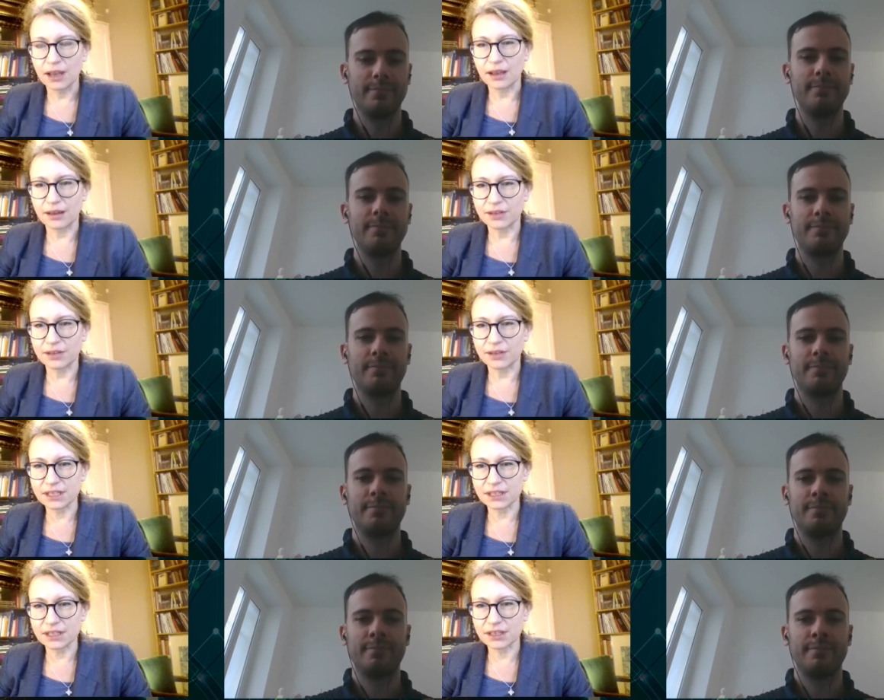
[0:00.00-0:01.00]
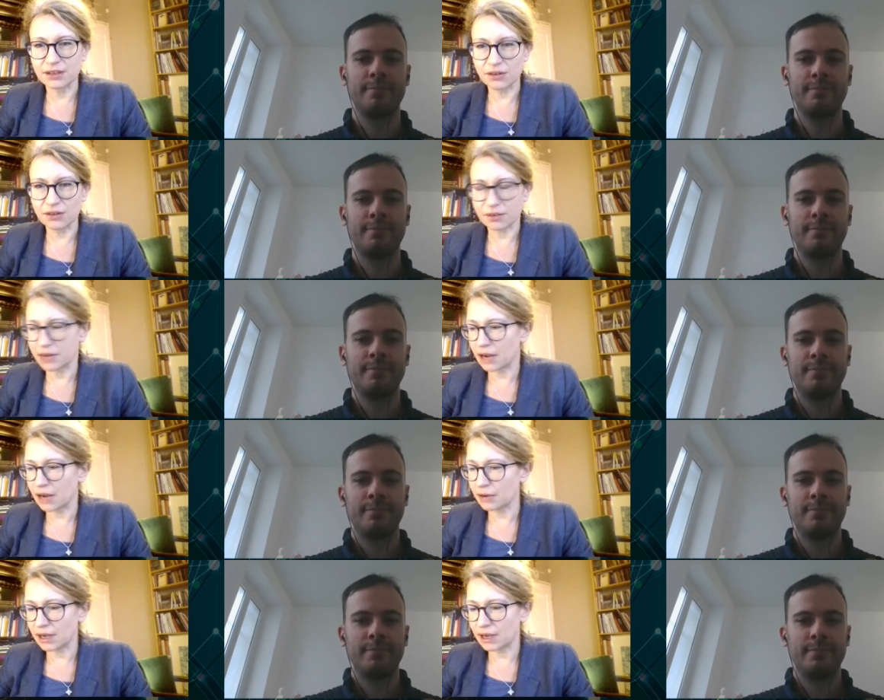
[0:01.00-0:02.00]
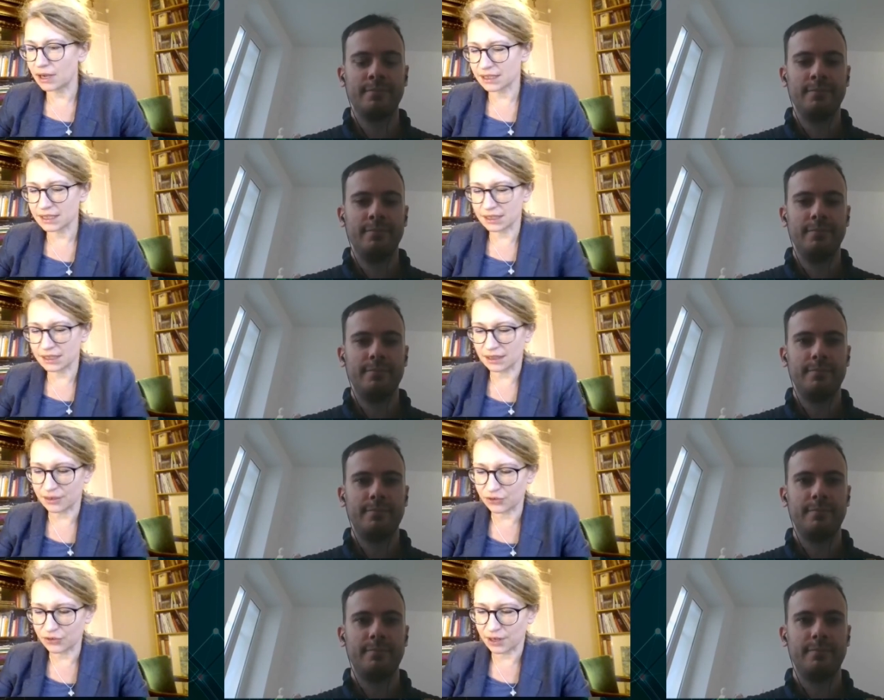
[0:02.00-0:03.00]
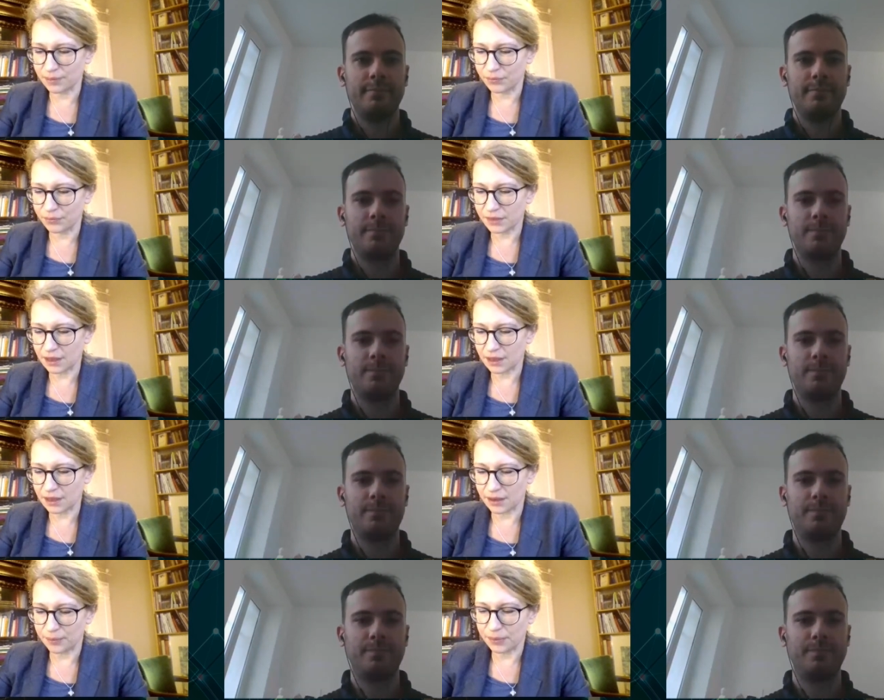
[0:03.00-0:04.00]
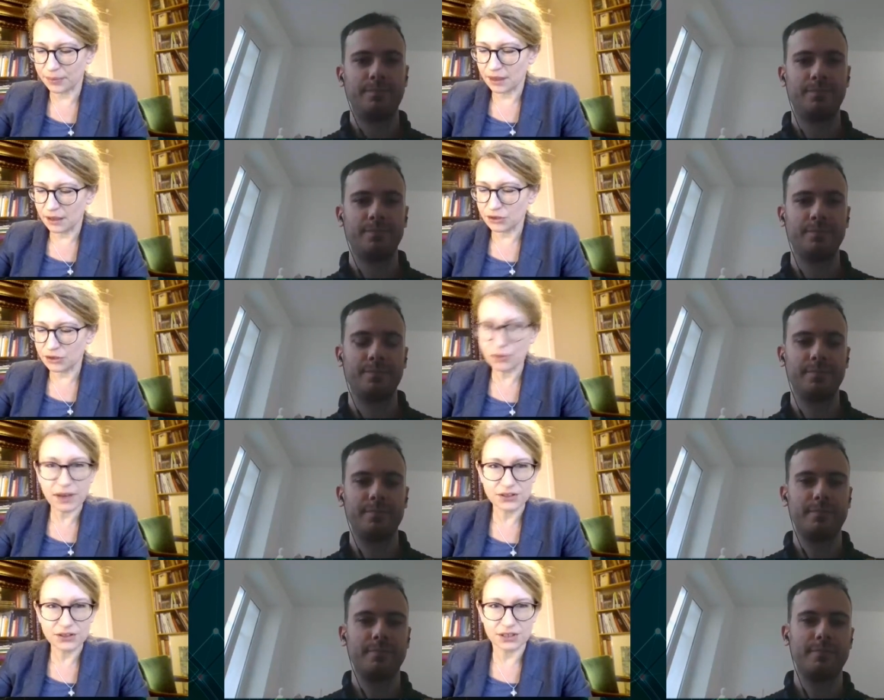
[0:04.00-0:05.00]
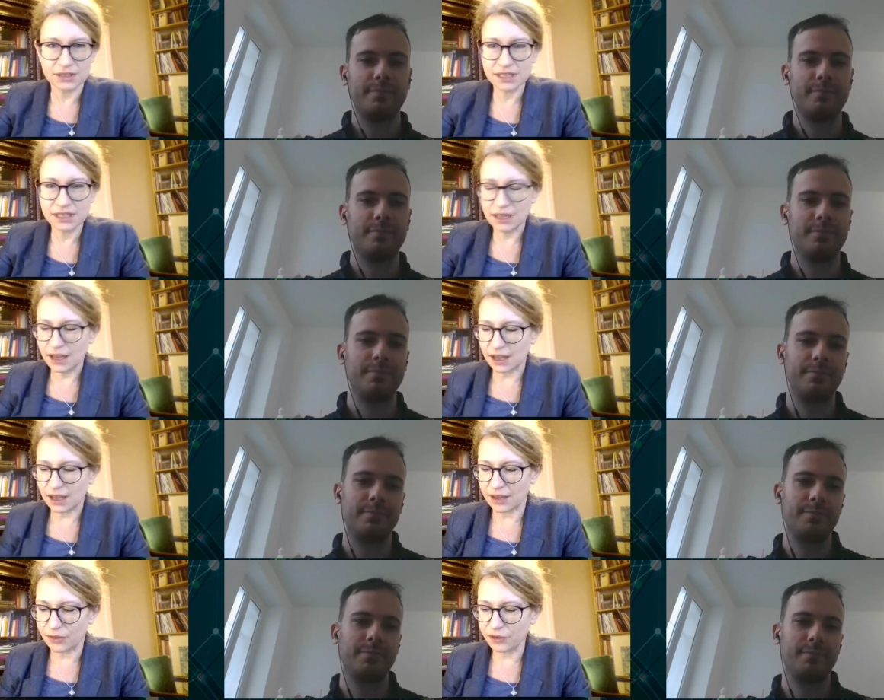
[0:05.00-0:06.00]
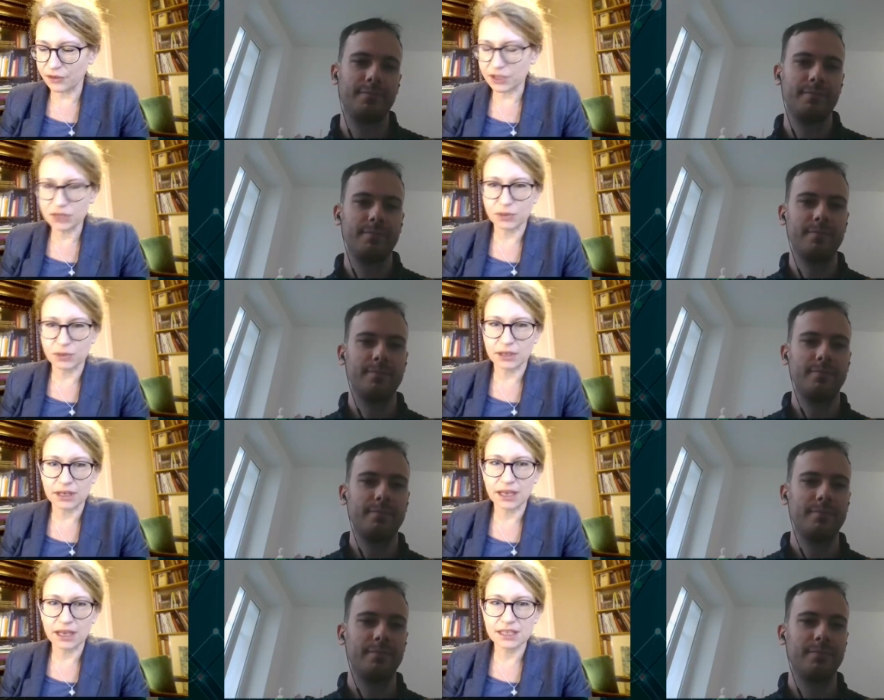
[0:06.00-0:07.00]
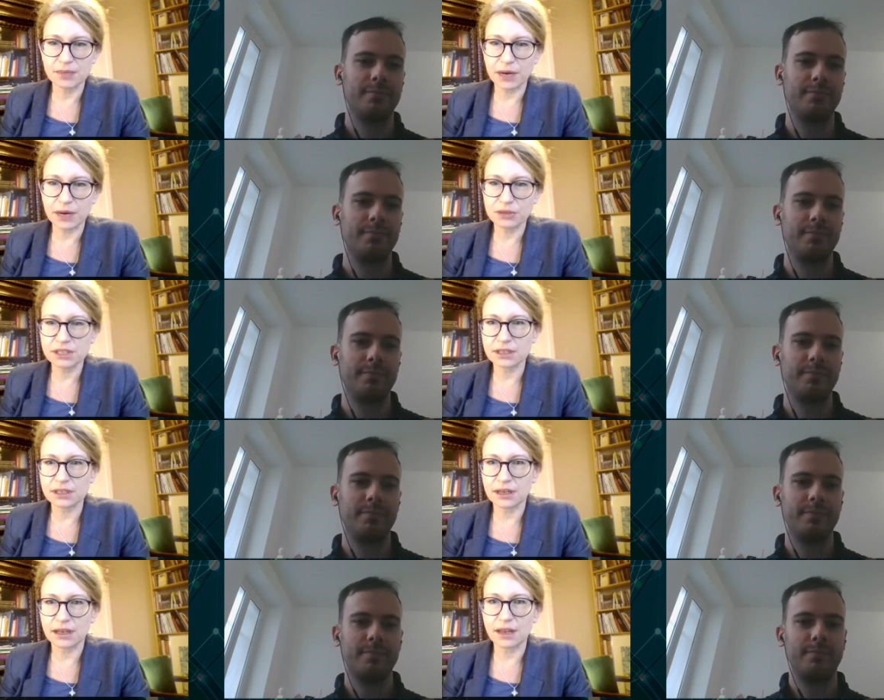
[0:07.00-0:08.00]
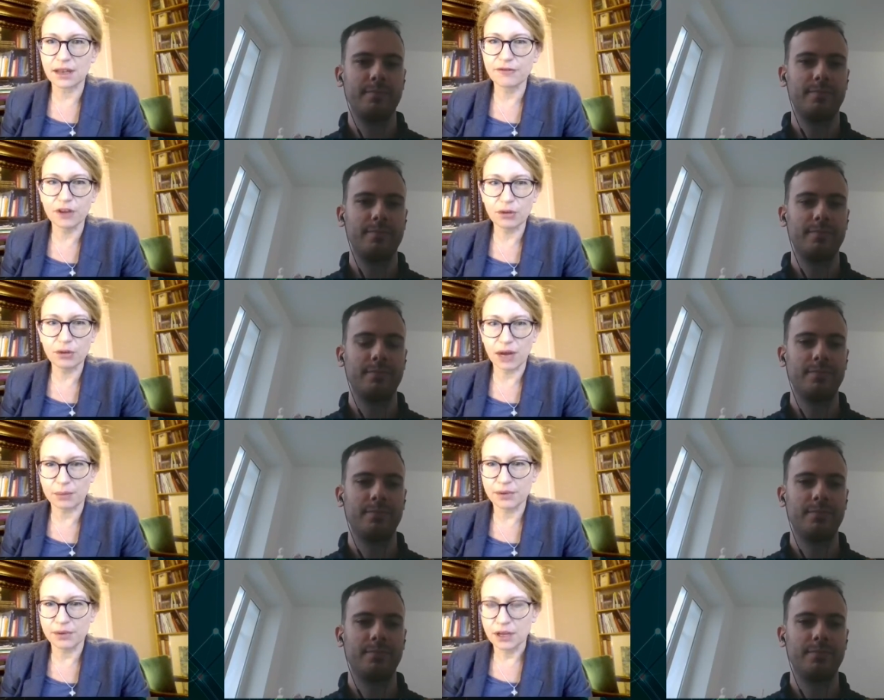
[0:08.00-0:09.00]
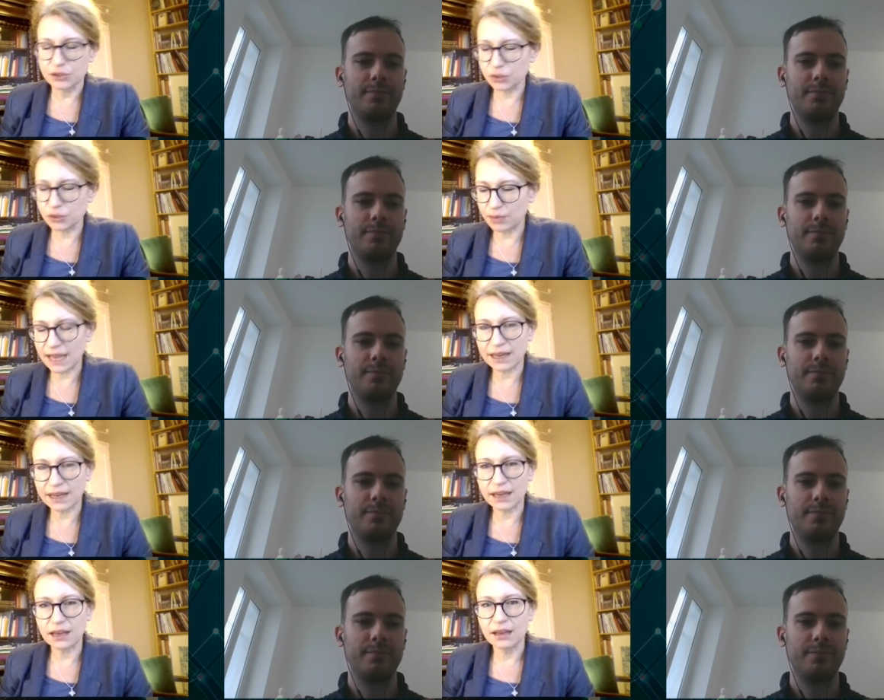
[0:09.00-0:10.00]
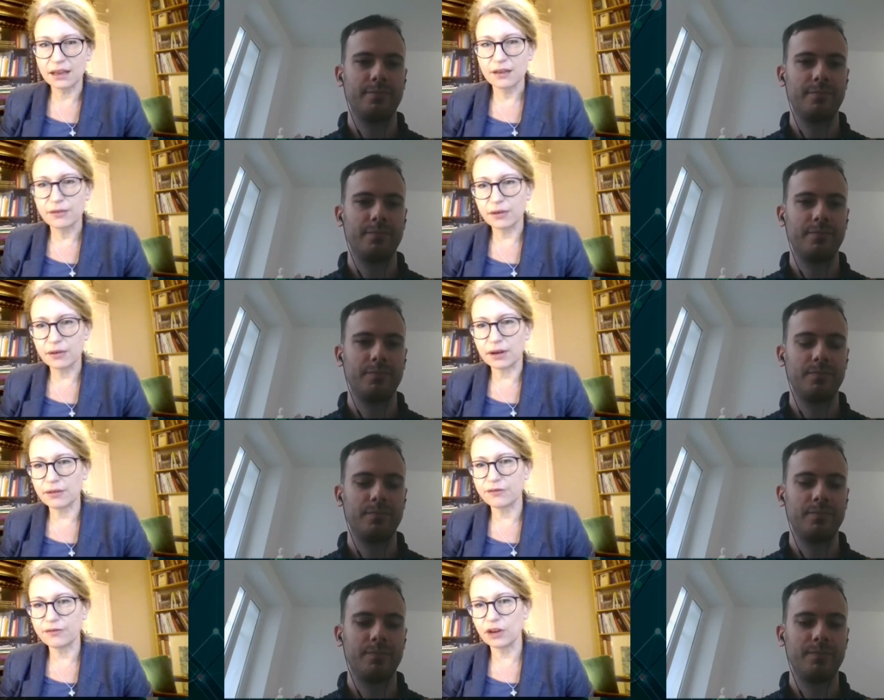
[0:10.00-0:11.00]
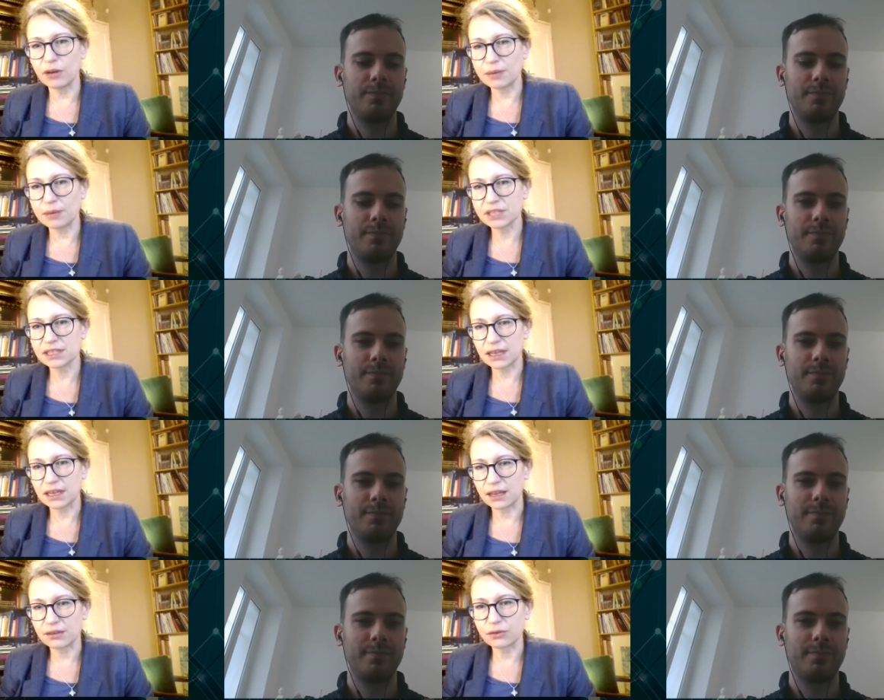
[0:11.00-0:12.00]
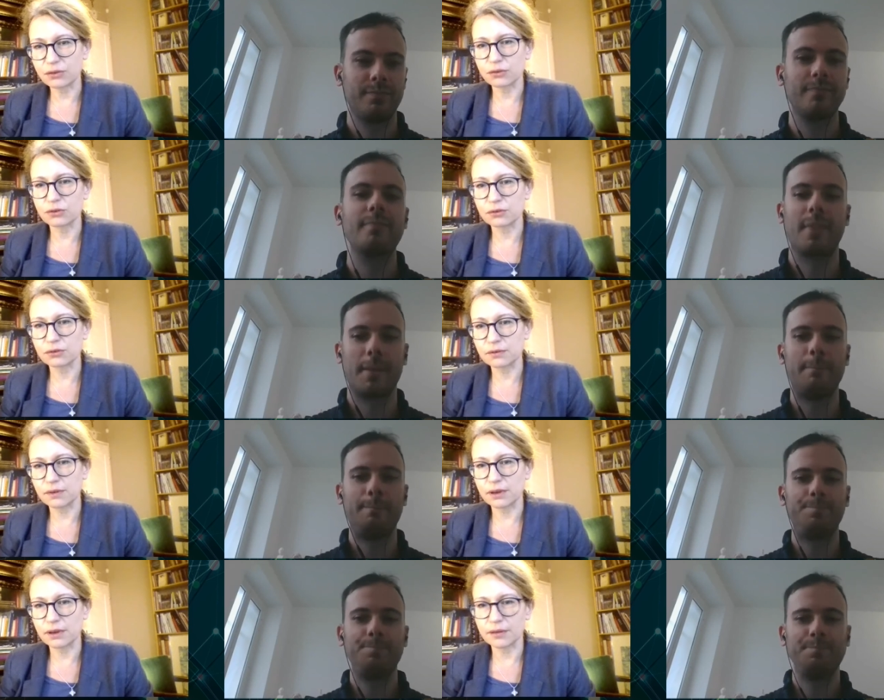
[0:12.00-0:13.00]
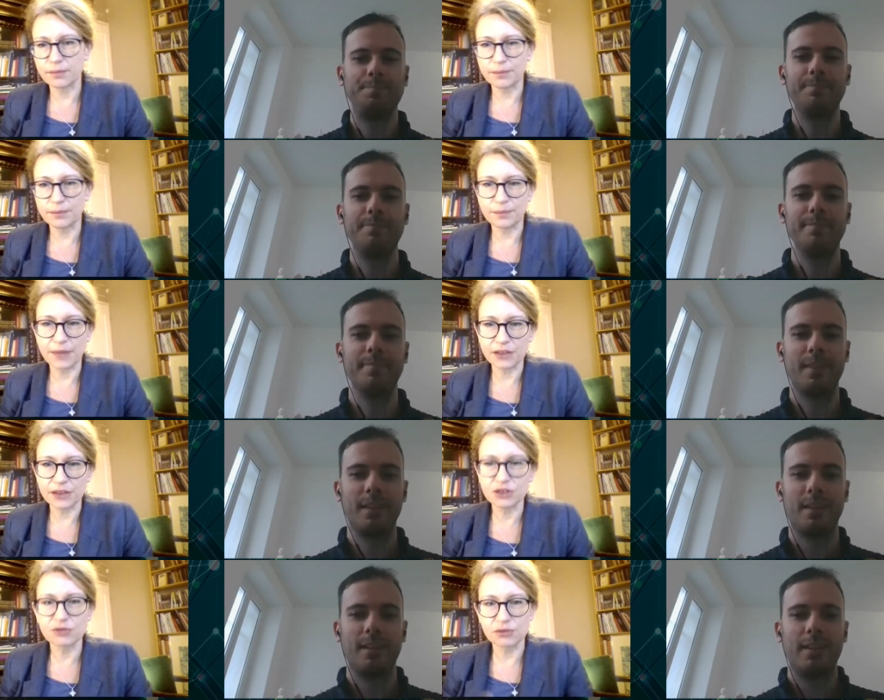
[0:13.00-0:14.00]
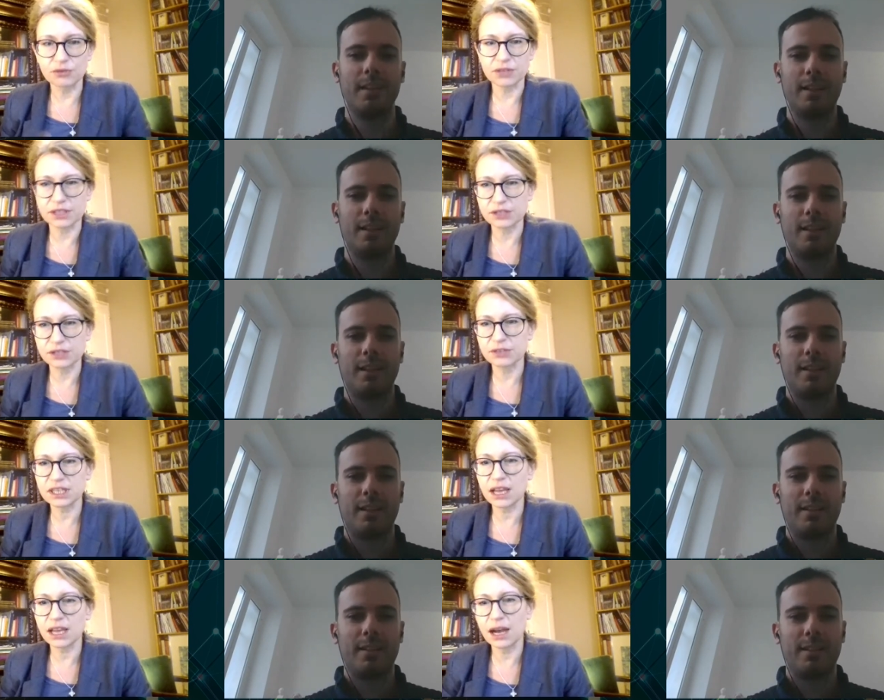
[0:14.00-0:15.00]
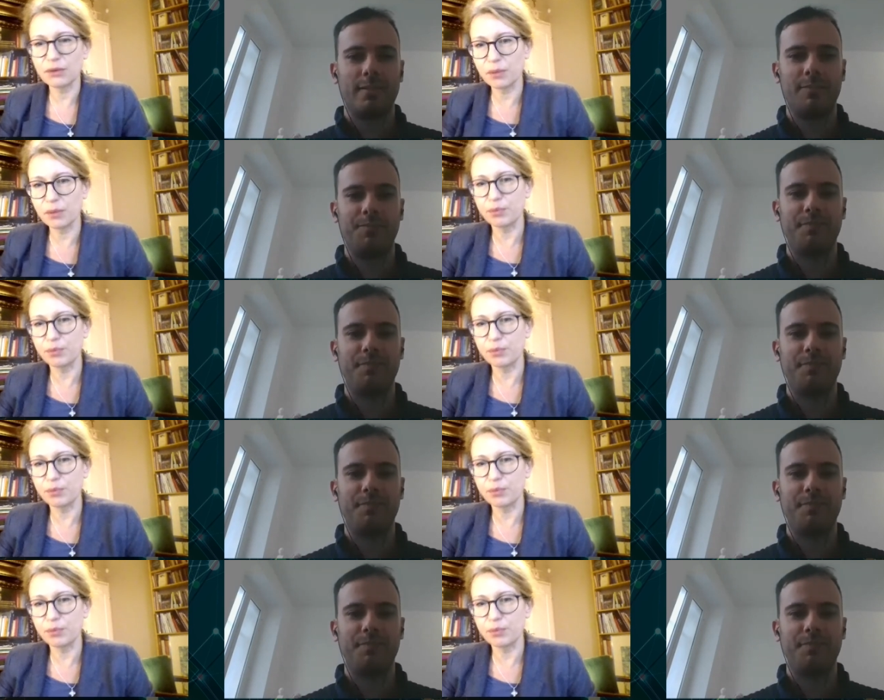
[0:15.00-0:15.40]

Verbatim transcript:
Speaker 1: uh, diseases in Europe now, and uh, there are um, two questions. Uh, the first one is about uh, a follow up. Do you plan any follow up study to, uh, as you roll this to see how the